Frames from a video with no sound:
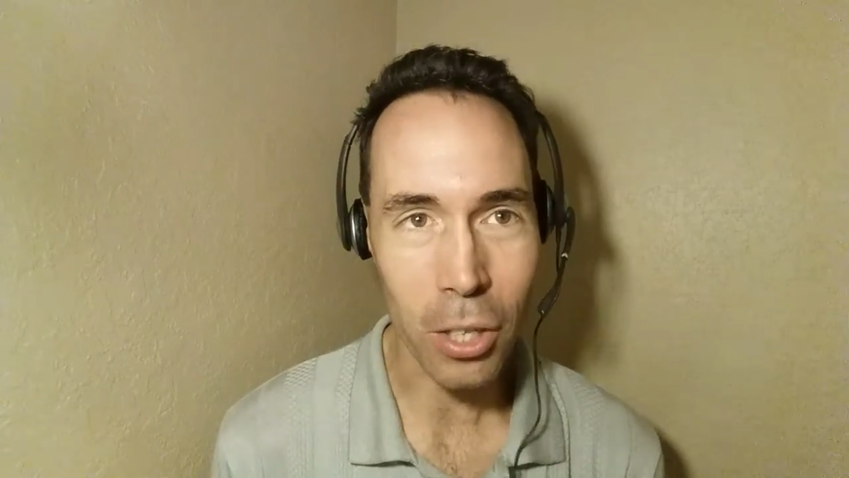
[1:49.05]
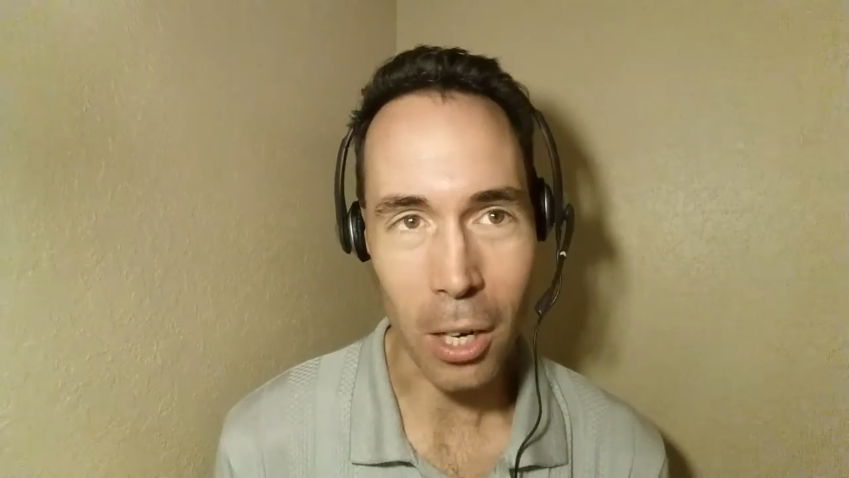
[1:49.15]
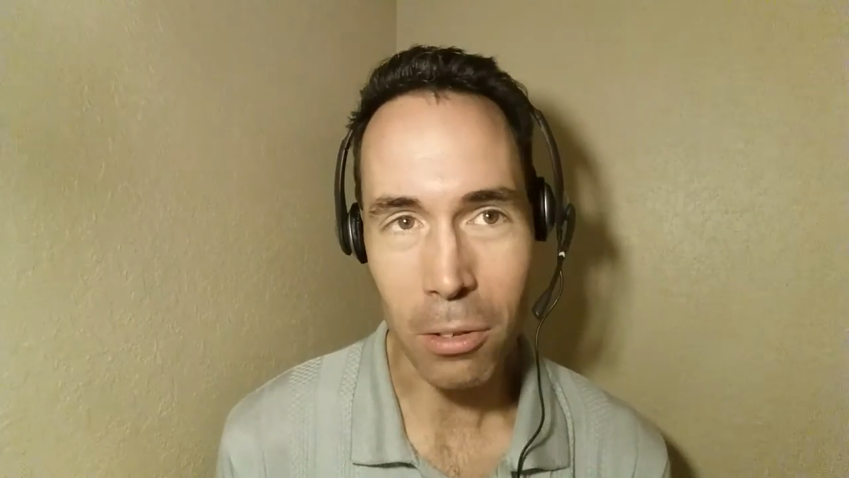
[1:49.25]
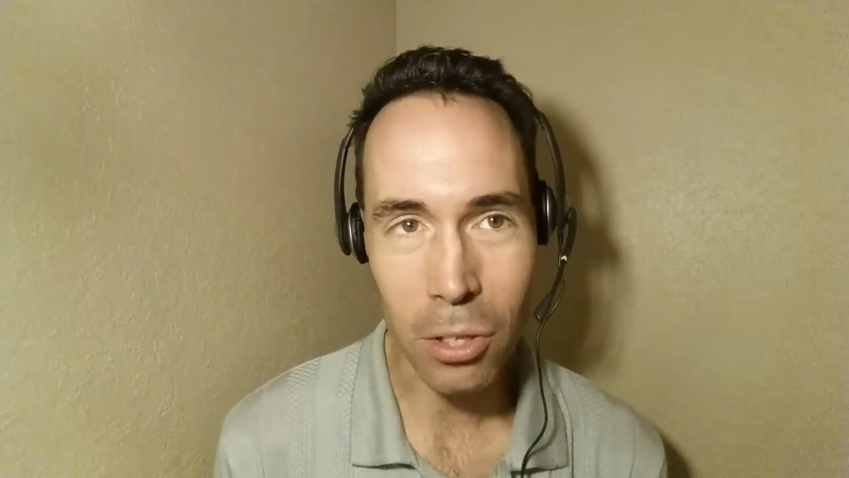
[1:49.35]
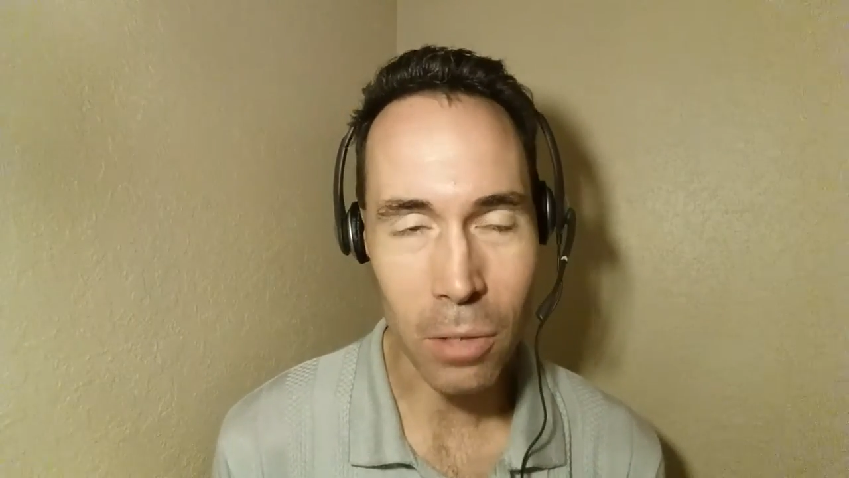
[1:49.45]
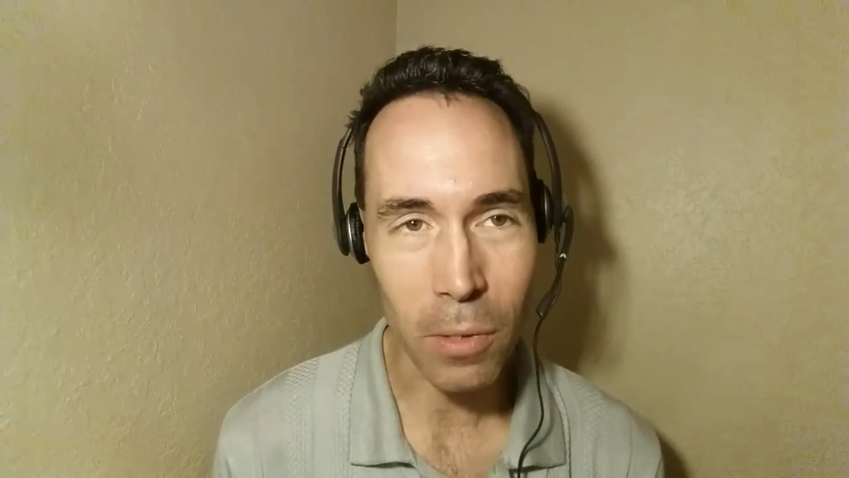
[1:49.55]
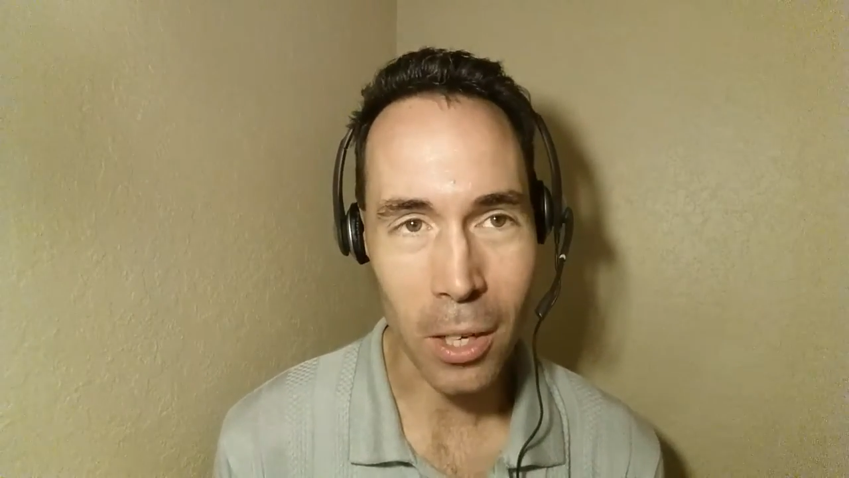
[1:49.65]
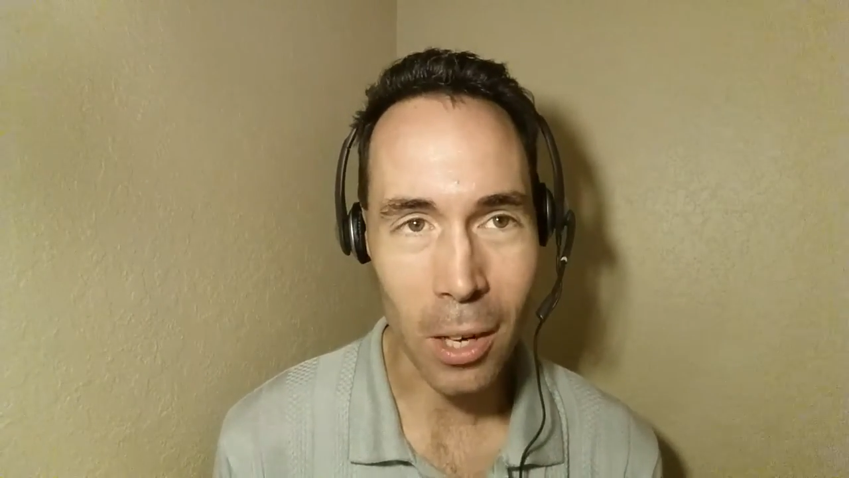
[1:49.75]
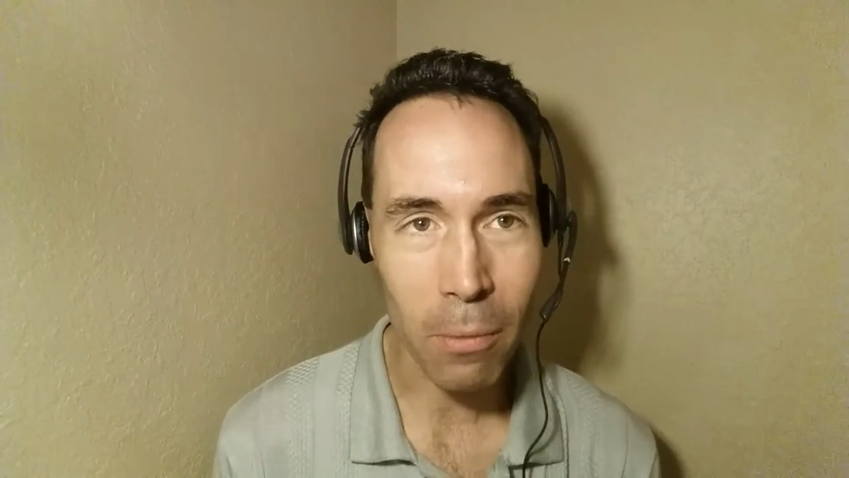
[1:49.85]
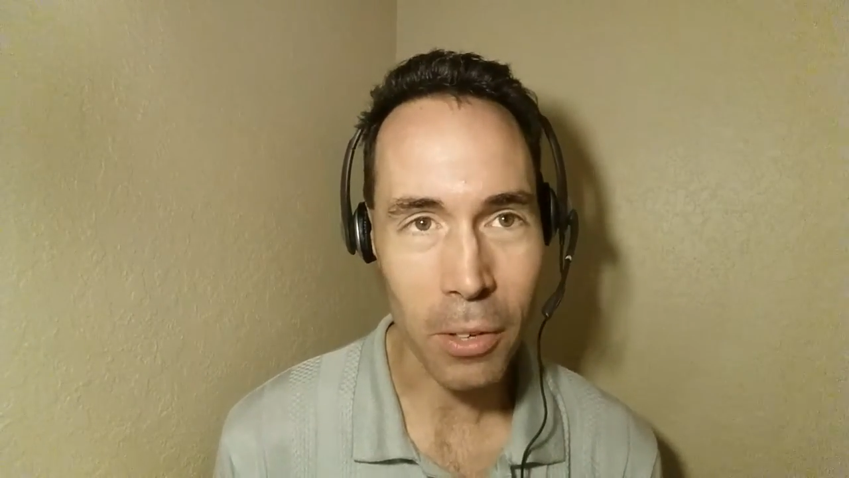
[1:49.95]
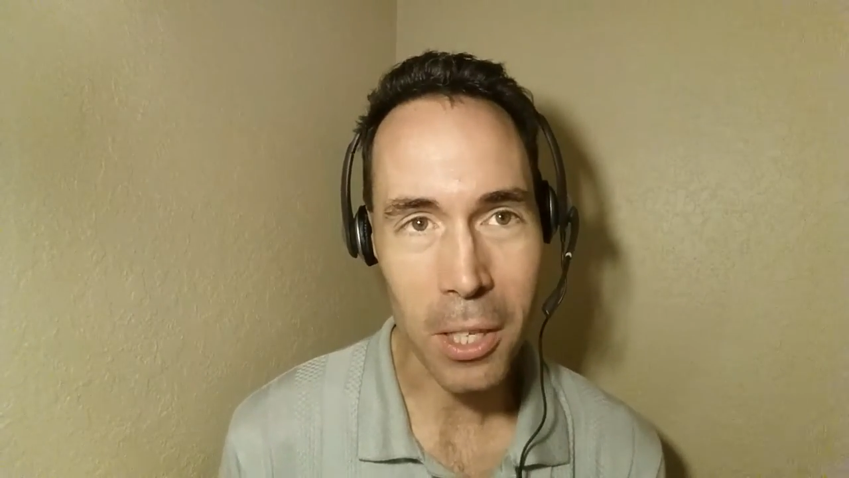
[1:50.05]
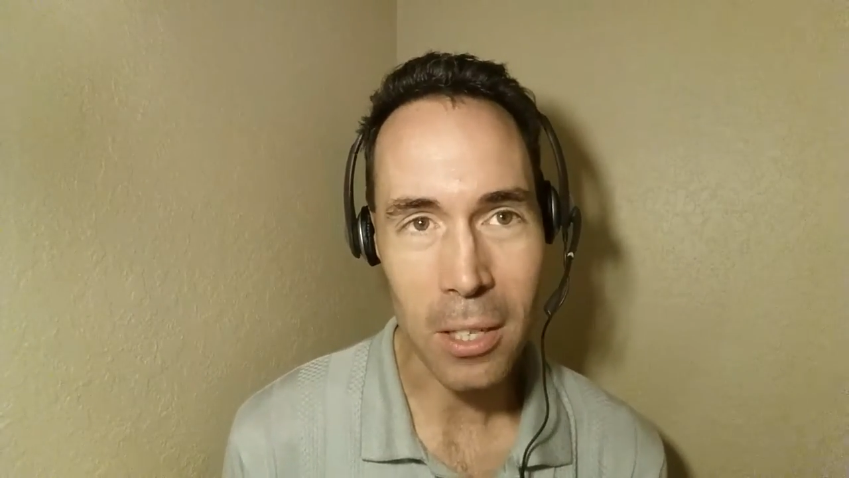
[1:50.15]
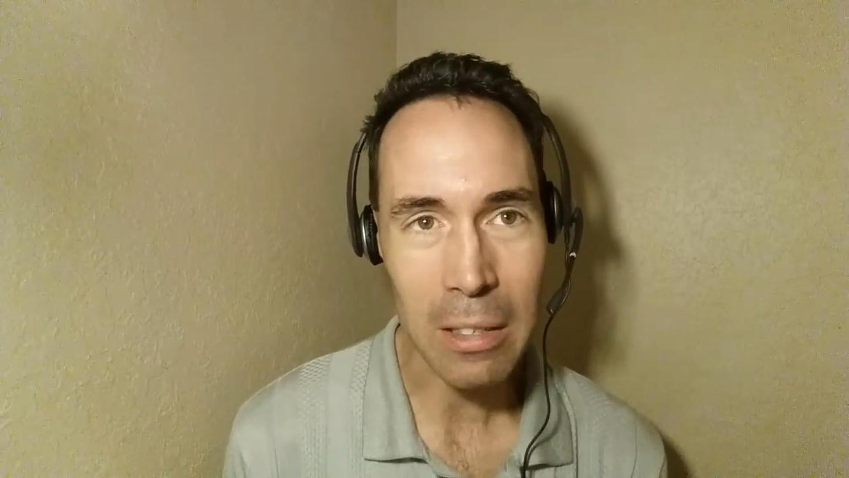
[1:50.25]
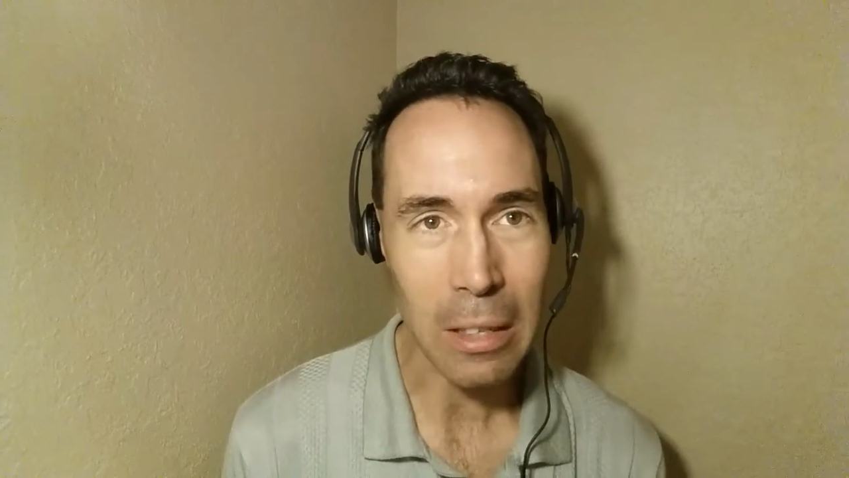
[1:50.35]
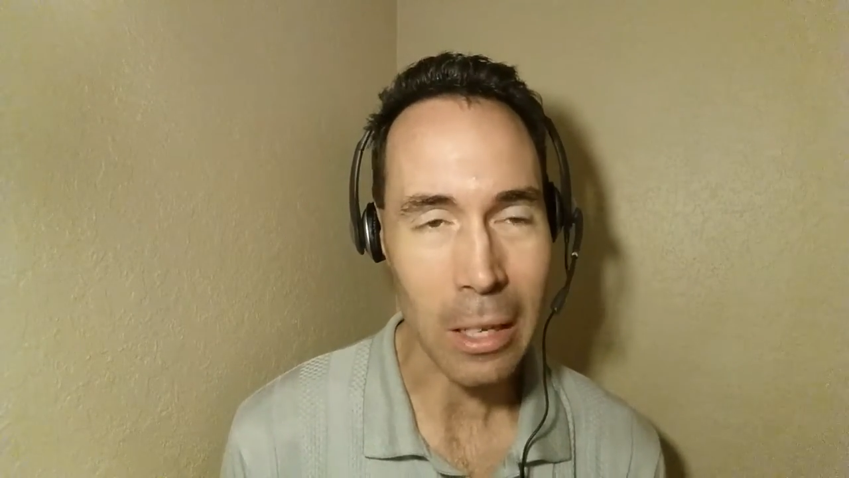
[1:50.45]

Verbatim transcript: challenge that Vietnam faces,